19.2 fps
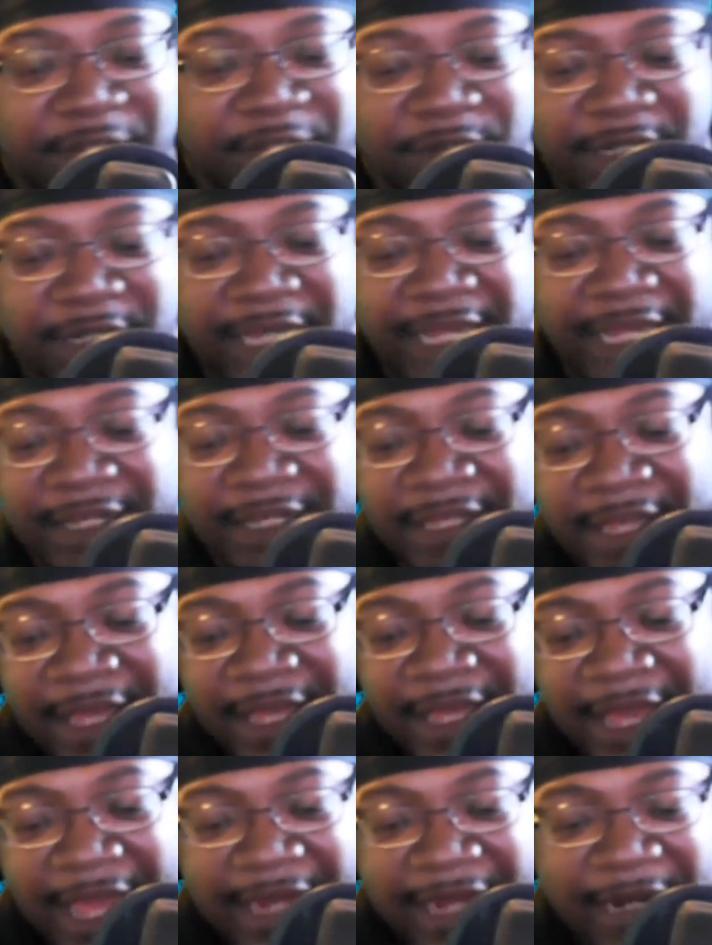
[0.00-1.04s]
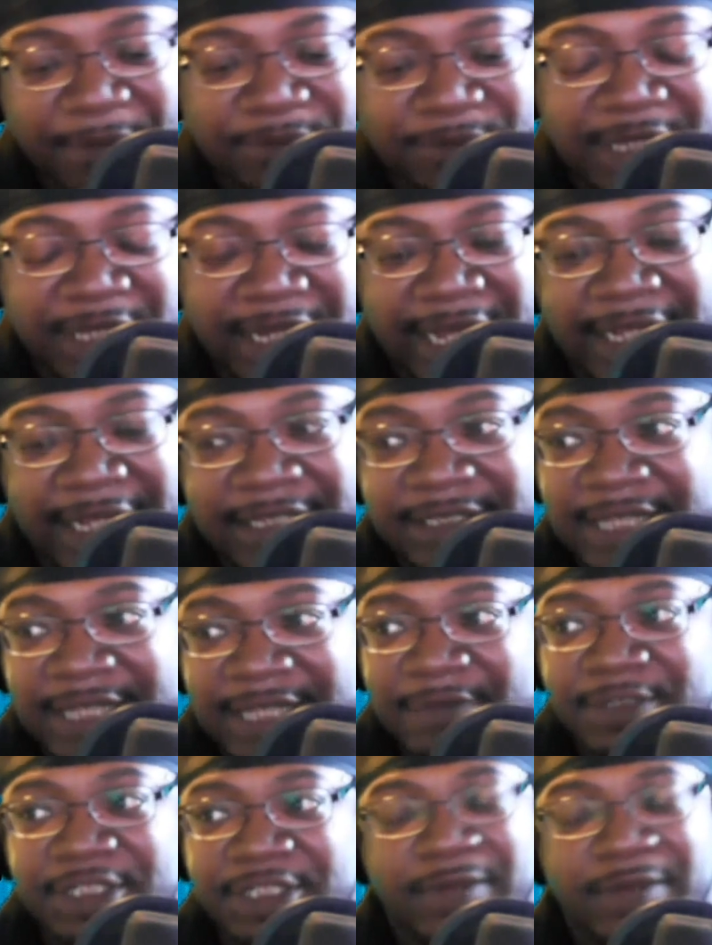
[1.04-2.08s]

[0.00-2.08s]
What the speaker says: You can kind of, and I'm saying I can chat with